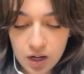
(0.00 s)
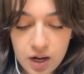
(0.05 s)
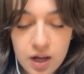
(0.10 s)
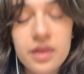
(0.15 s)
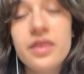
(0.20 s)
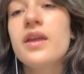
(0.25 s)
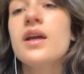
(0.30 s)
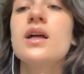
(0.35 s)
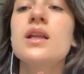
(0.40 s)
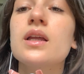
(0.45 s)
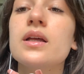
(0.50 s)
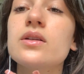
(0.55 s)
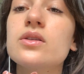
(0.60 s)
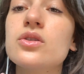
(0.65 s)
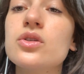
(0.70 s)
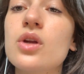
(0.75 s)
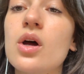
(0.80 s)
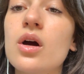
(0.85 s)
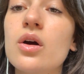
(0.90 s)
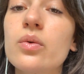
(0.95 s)
I think
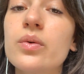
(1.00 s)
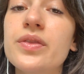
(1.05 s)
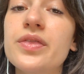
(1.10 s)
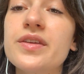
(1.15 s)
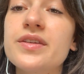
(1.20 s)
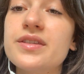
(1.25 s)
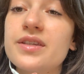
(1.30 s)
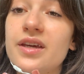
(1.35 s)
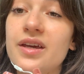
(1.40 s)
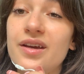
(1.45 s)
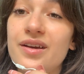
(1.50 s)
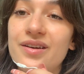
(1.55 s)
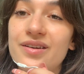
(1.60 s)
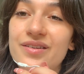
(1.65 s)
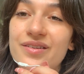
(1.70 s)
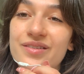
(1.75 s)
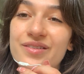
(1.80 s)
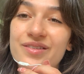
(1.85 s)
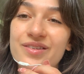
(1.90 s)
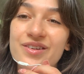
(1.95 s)
let's start with the skin,
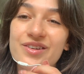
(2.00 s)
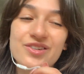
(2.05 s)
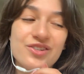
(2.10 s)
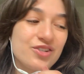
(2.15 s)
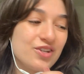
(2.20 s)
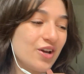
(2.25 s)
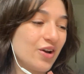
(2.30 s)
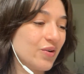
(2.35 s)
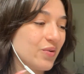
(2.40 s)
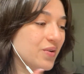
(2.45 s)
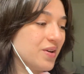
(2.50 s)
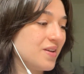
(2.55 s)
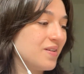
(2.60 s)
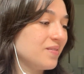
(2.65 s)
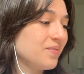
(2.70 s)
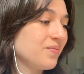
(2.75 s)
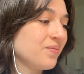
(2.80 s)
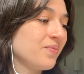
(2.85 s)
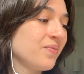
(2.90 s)
shall we?